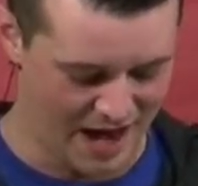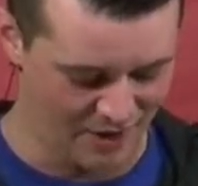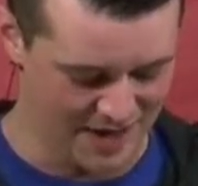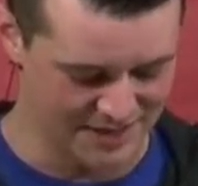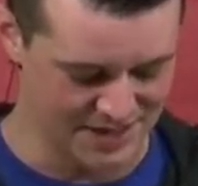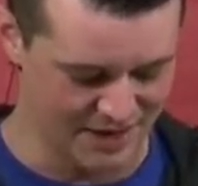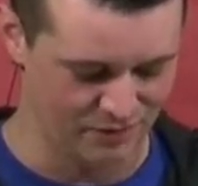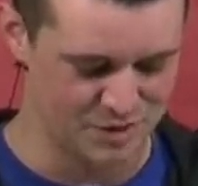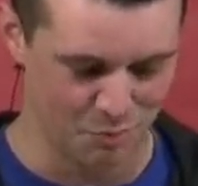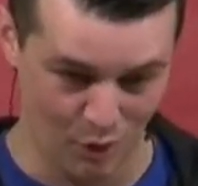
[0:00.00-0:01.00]
Our
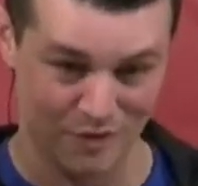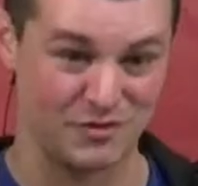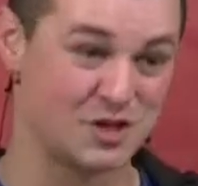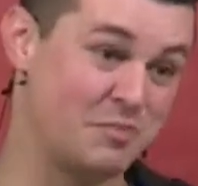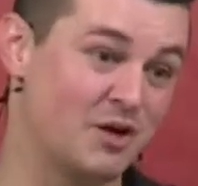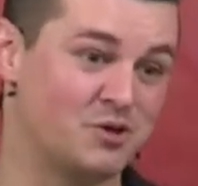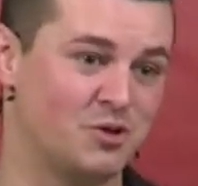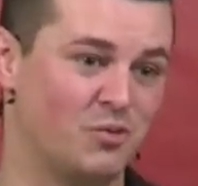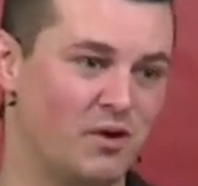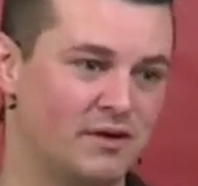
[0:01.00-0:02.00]
exile is more of a
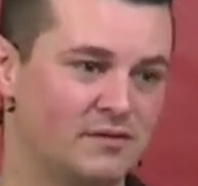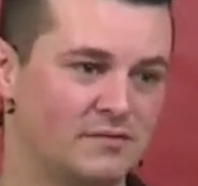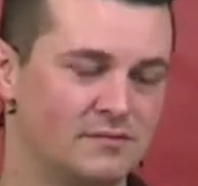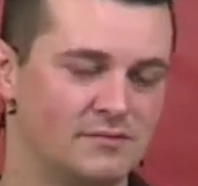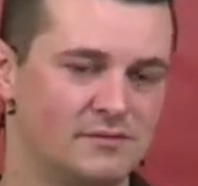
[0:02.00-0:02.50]
spiritual one.